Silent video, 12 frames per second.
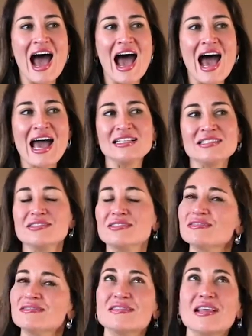I
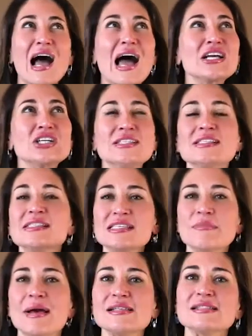couldn't
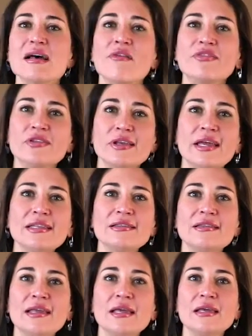see myself doing
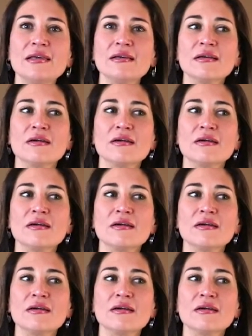anything